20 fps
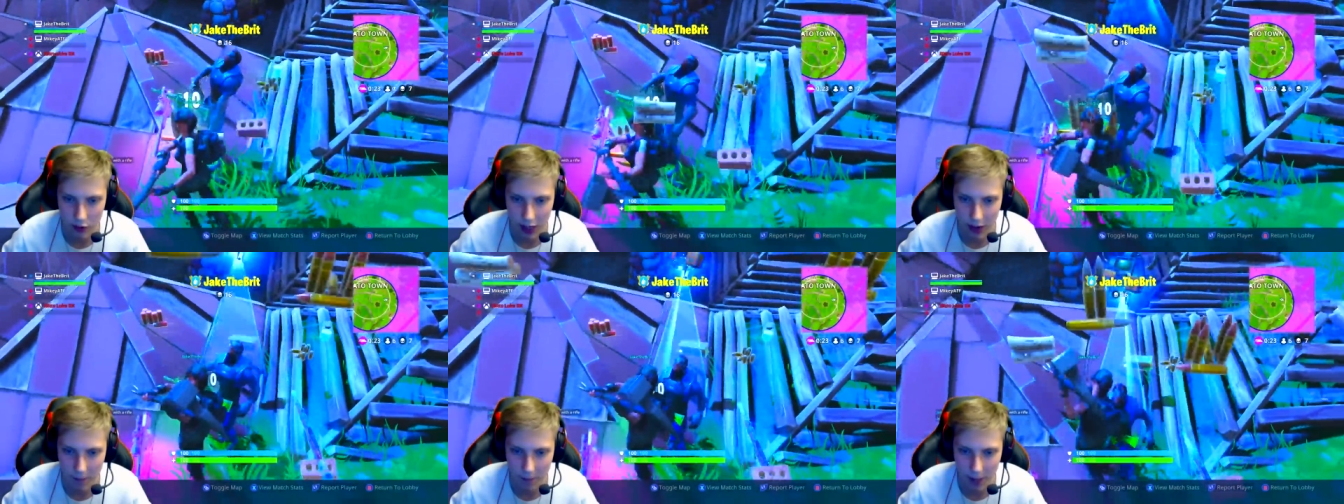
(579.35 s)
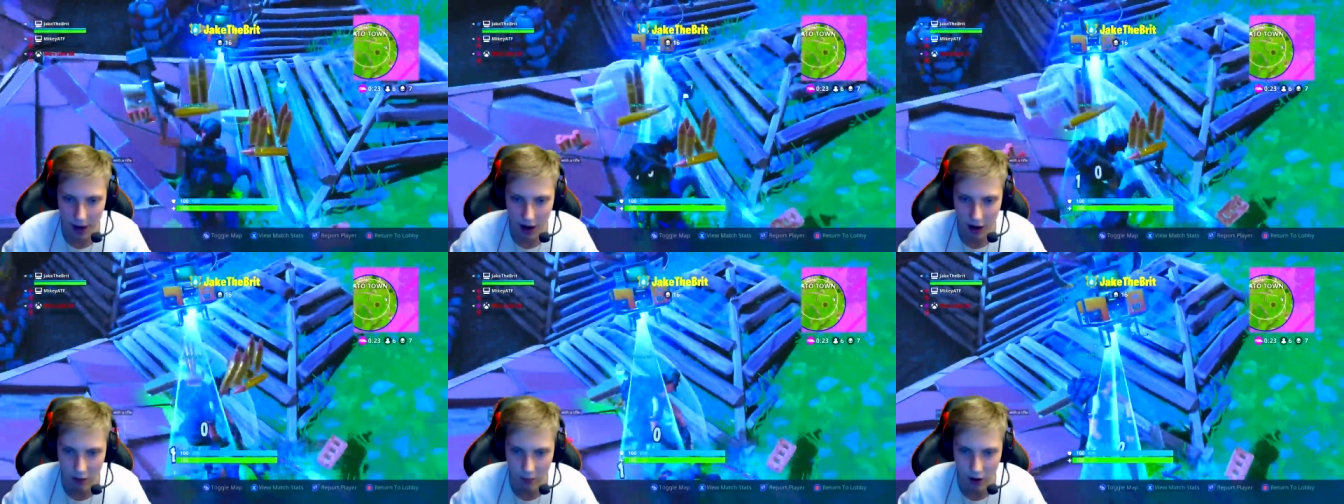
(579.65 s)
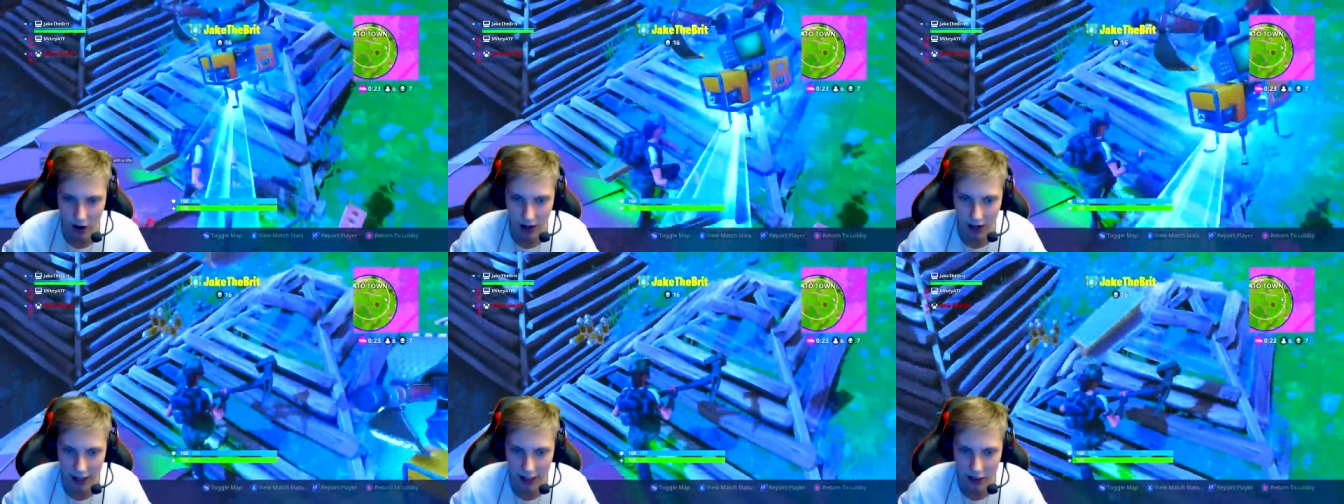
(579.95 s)
And bear in
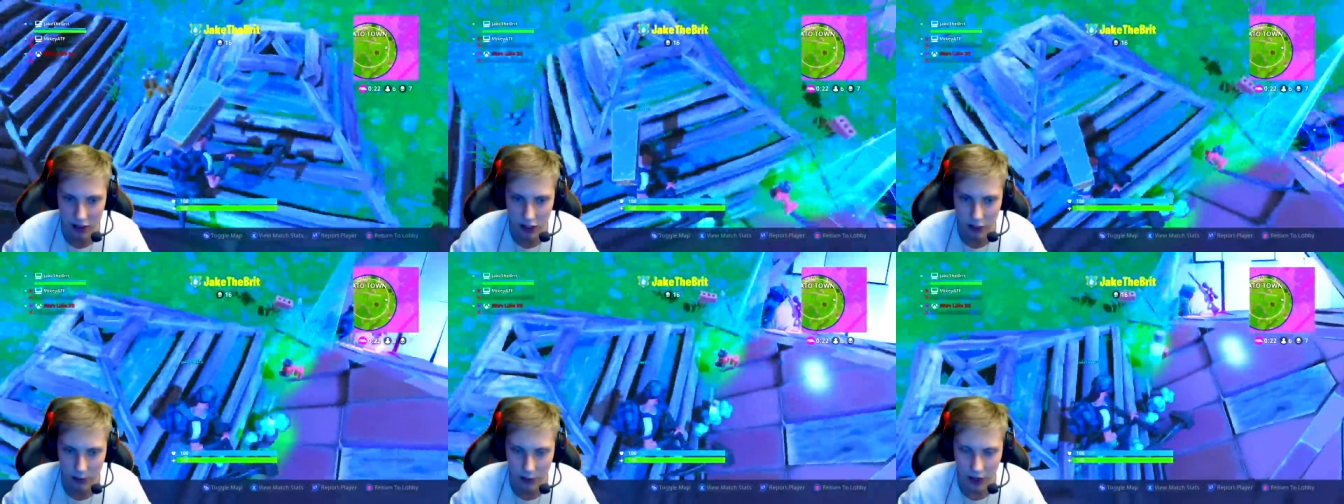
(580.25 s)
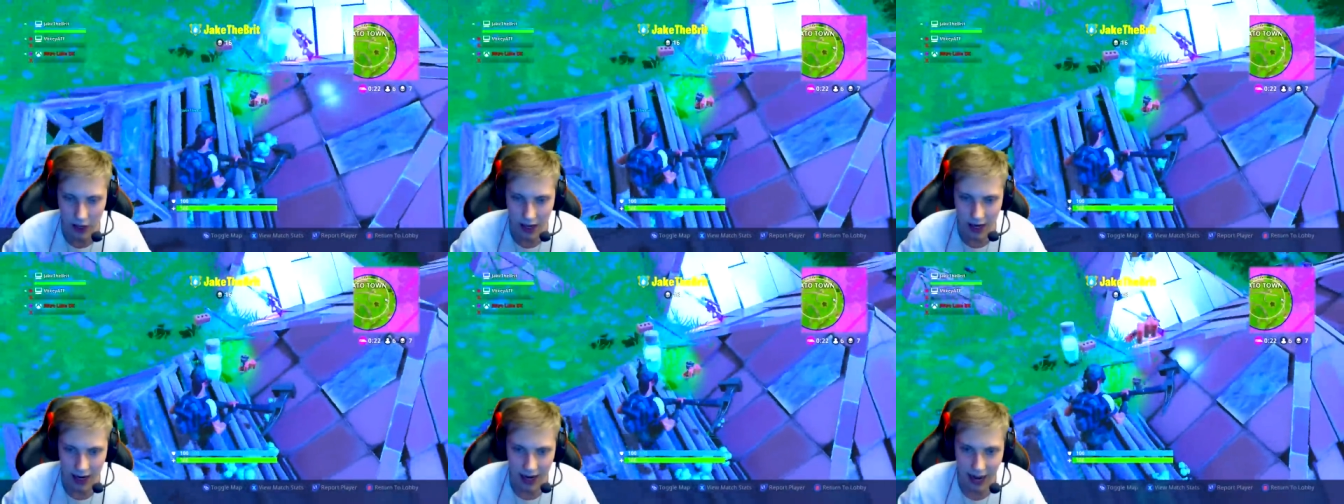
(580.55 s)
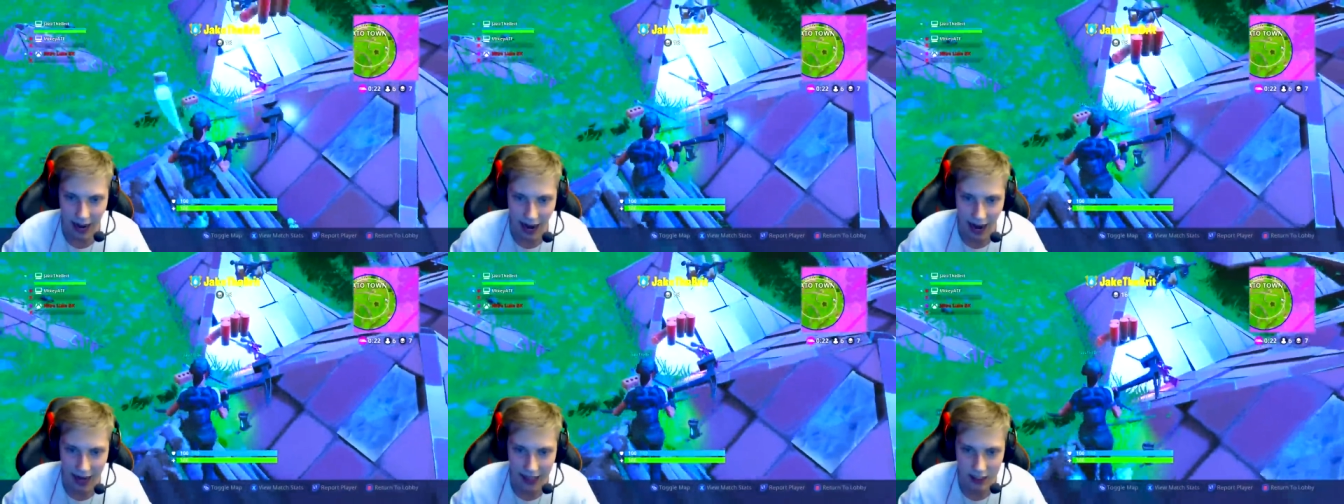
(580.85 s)
mind, ladies and gentlemen, he
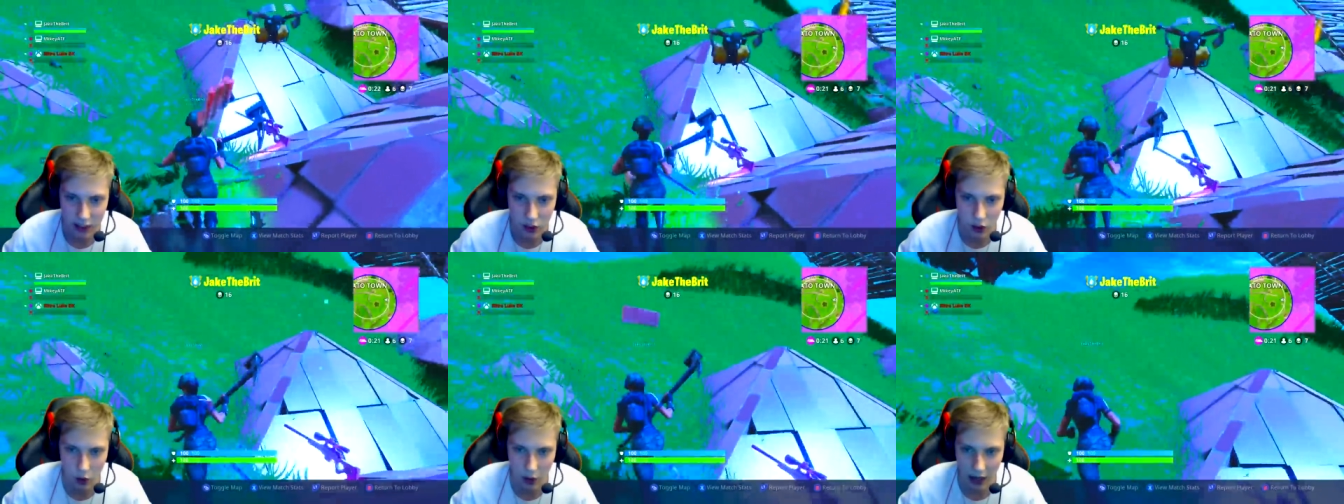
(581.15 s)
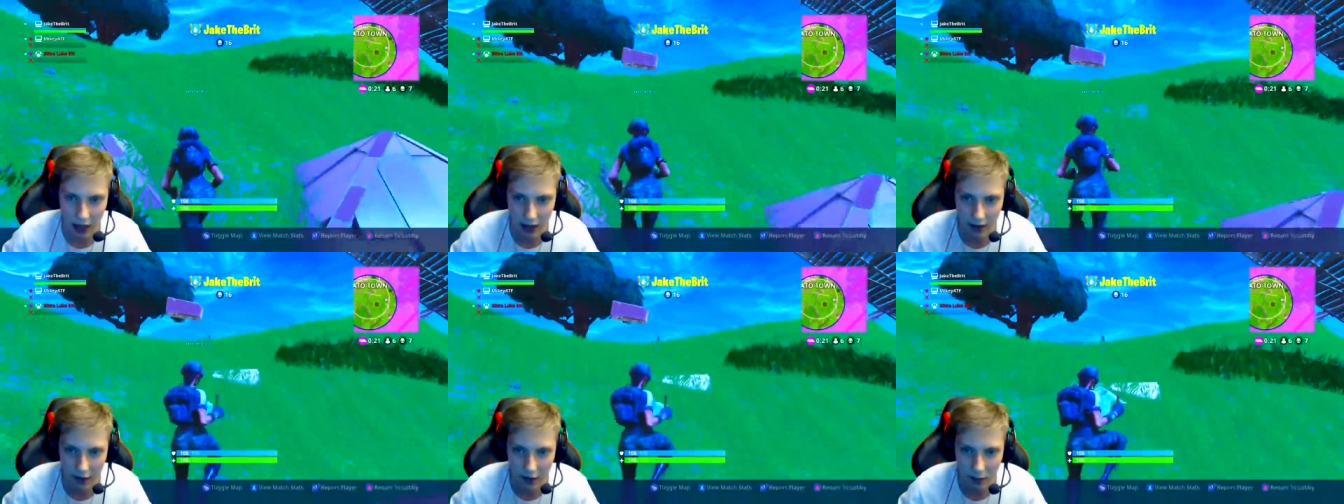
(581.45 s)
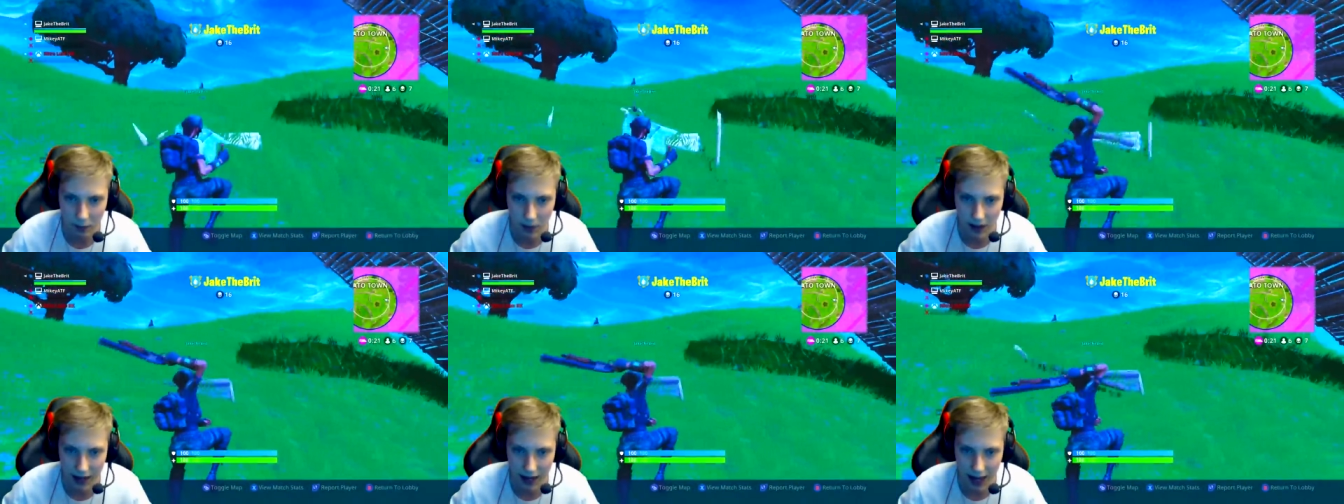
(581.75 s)
has not even
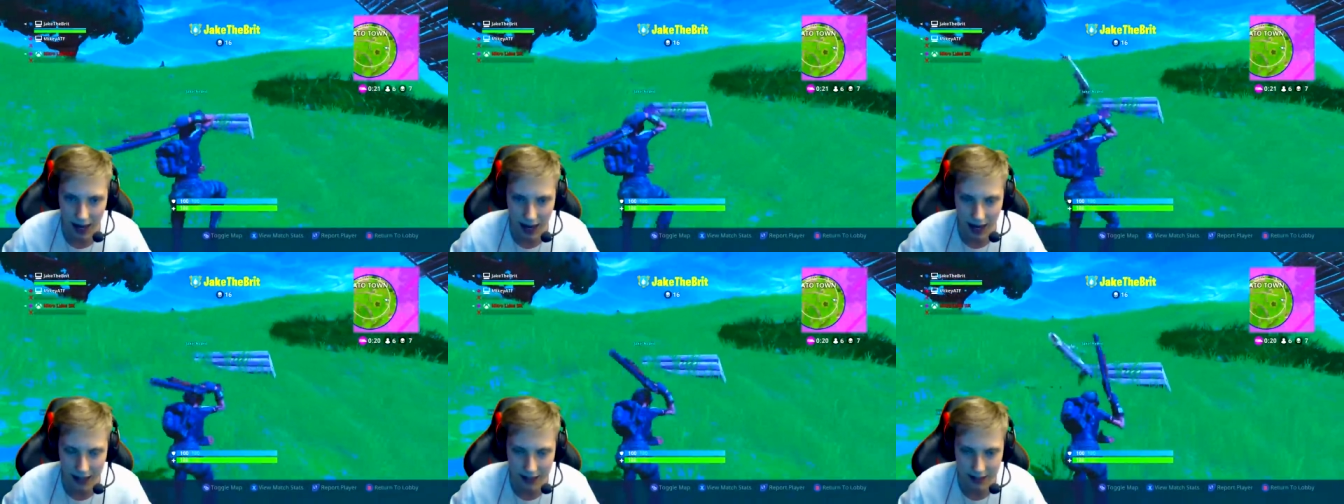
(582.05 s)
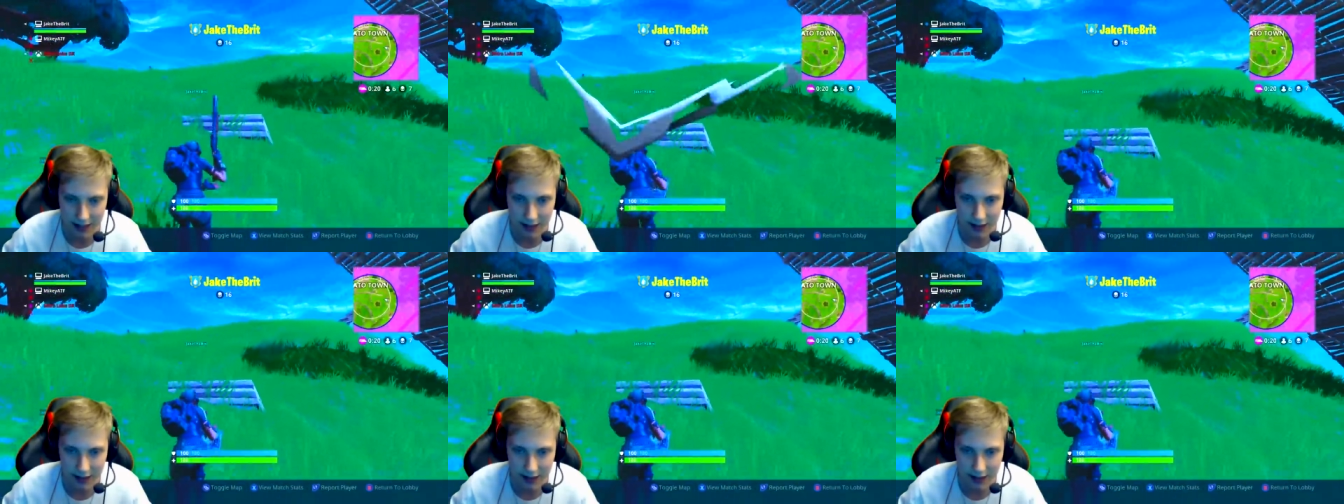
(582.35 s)
been hit